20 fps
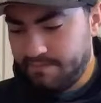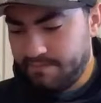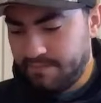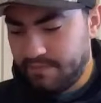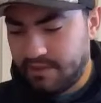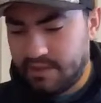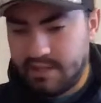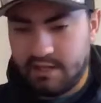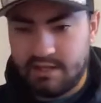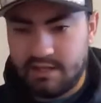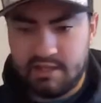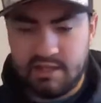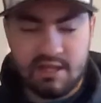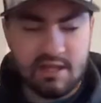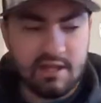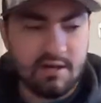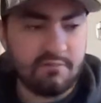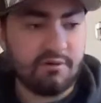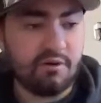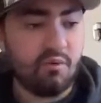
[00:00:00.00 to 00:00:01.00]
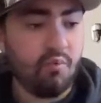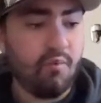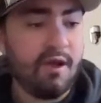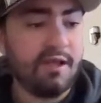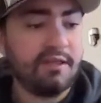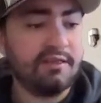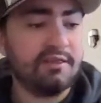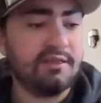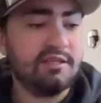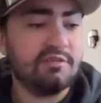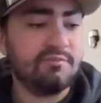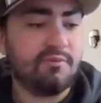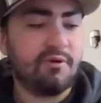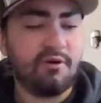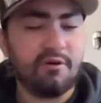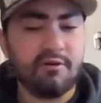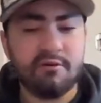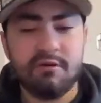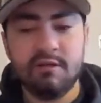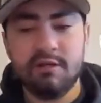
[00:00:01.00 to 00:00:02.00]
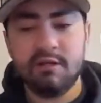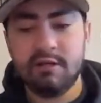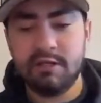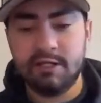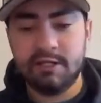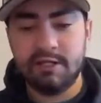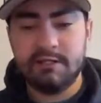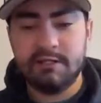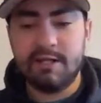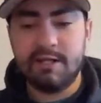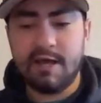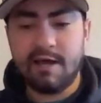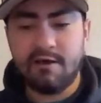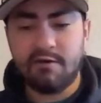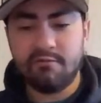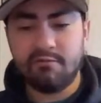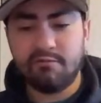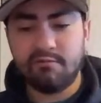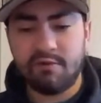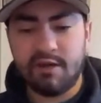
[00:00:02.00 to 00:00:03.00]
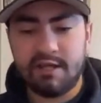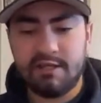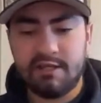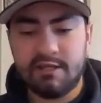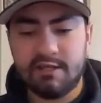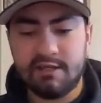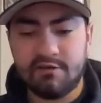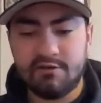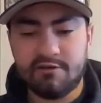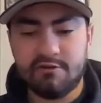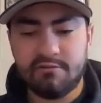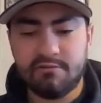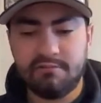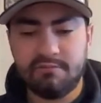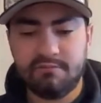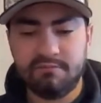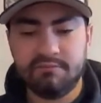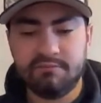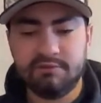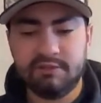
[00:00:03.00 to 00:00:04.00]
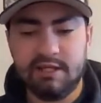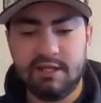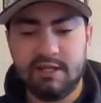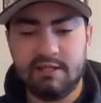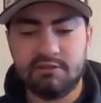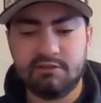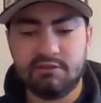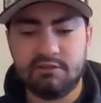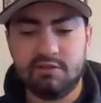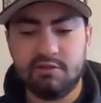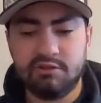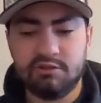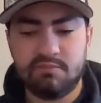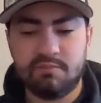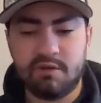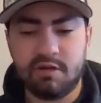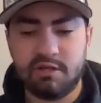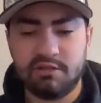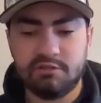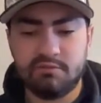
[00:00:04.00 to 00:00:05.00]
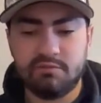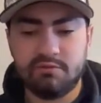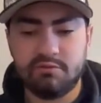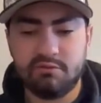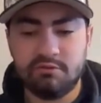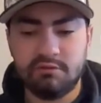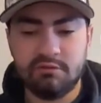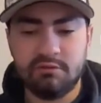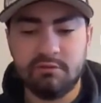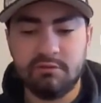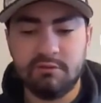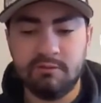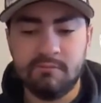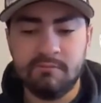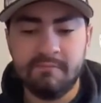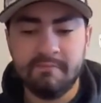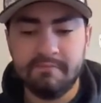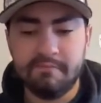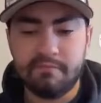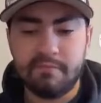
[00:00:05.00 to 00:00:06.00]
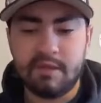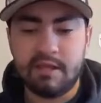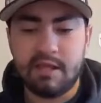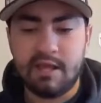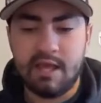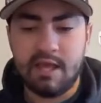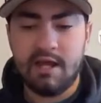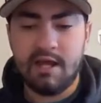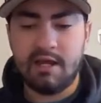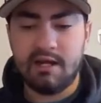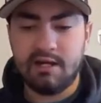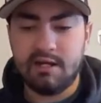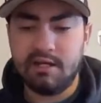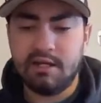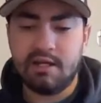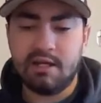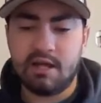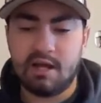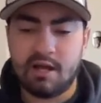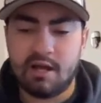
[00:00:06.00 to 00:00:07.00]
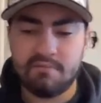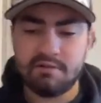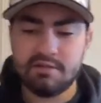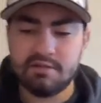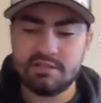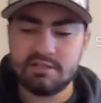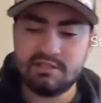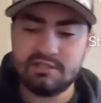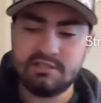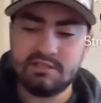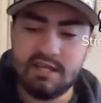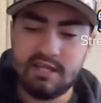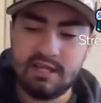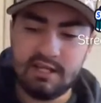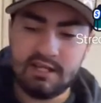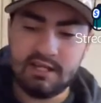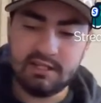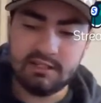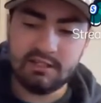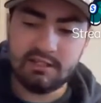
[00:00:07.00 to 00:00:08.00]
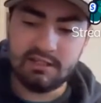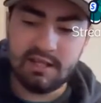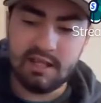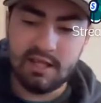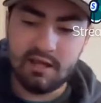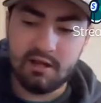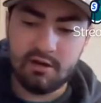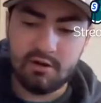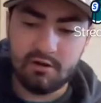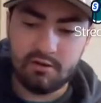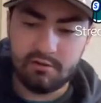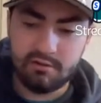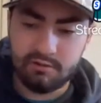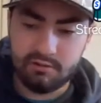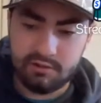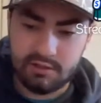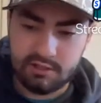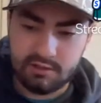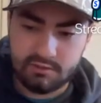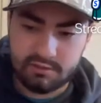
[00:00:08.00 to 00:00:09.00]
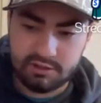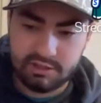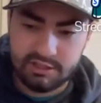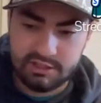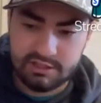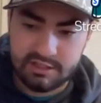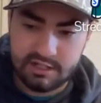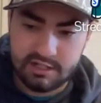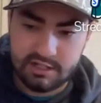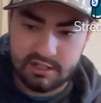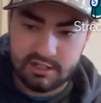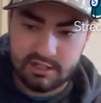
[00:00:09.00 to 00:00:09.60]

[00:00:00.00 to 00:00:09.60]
Okay, and I'm going to wet this part down right here. Get as close as possible. And I'm going to stick it in there. That's what she said.